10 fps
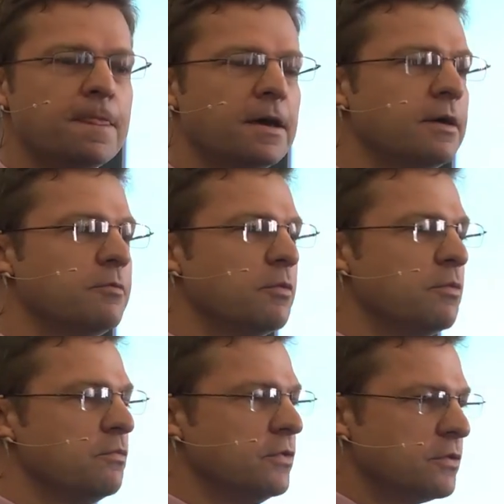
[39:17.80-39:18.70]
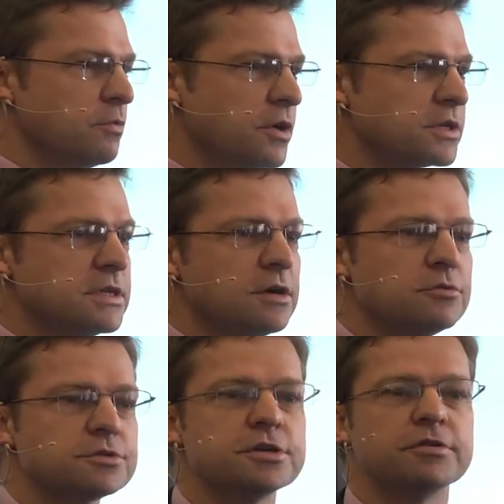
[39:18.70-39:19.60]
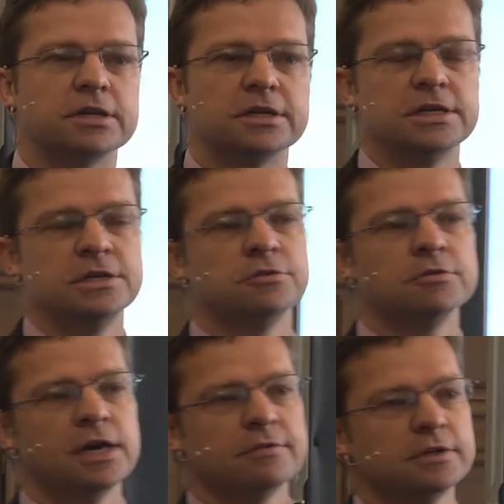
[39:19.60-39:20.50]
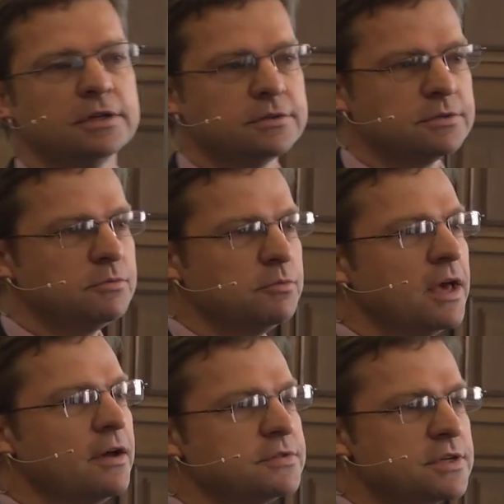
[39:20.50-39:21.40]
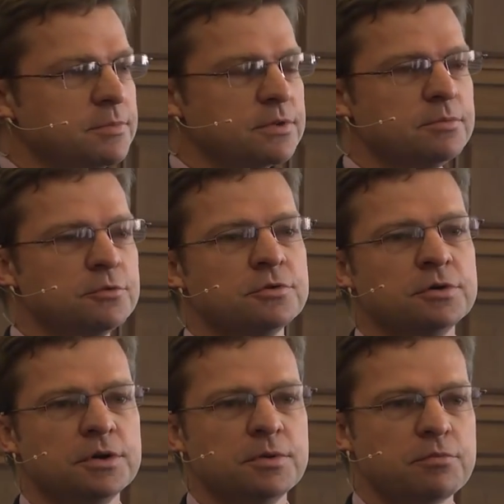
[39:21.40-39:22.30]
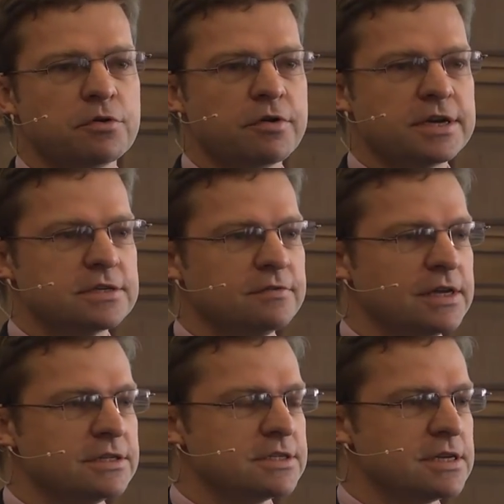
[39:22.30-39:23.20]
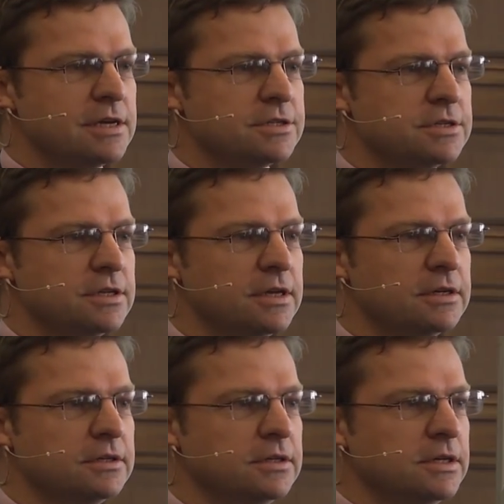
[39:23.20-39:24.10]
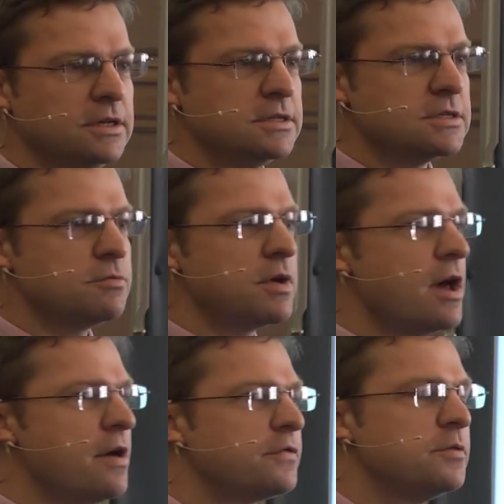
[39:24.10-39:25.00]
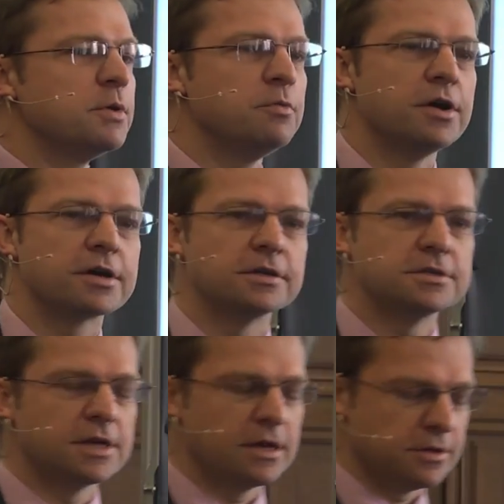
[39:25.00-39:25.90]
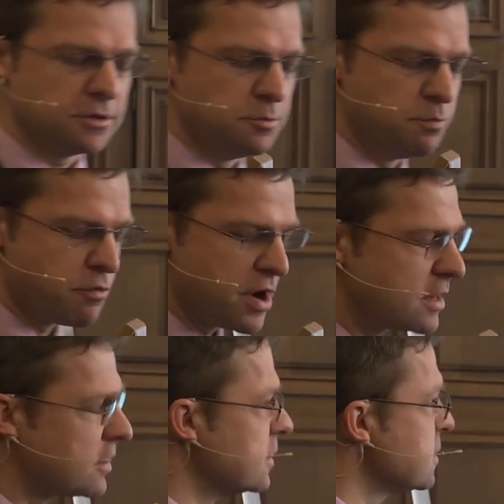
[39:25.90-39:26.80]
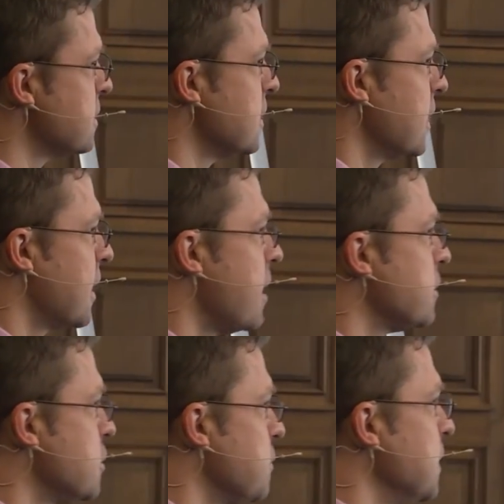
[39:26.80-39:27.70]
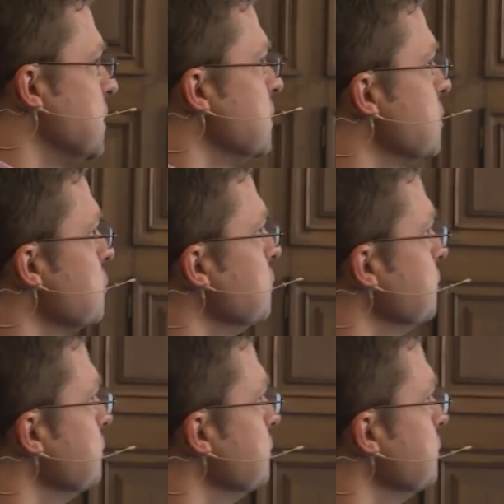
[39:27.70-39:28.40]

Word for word: And uh, we, this works now also at an EU level, and we have some of the more progressive legislation here. So we have to be working together to break this catch 22.